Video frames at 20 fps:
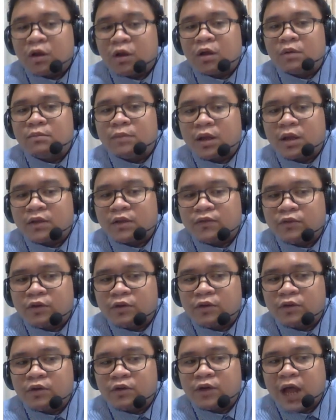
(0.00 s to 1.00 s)
But
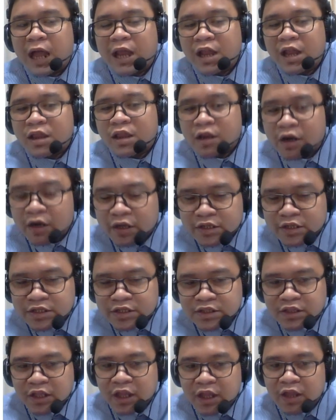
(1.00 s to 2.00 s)
for island
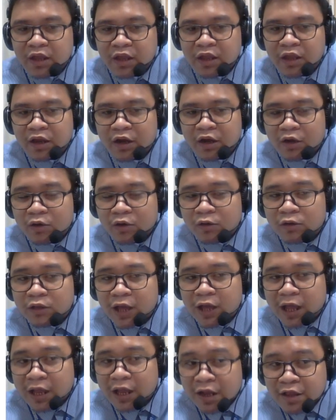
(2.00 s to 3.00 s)
arcs, they are called
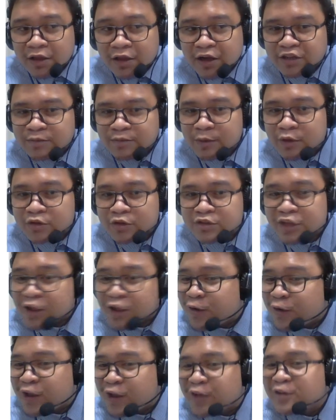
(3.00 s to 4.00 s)
island arcs because they
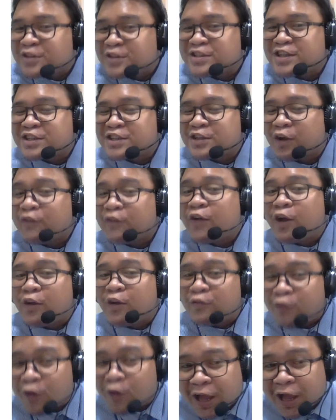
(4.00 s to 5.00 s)
only consist of
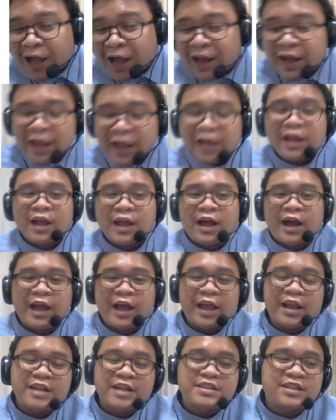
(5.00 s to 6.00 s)
volcanic
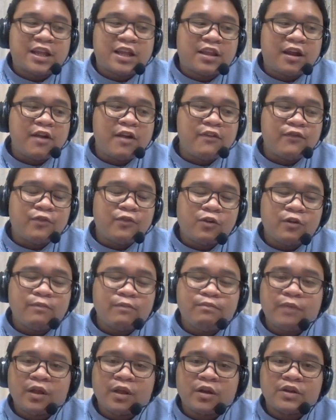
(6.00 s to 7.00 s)
islands that are
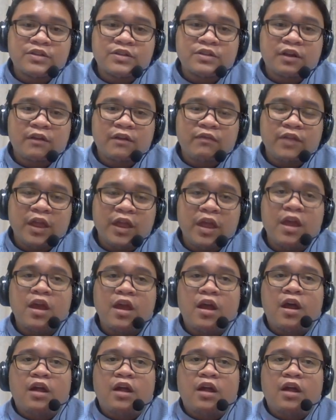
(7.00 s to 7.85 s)
formed because of the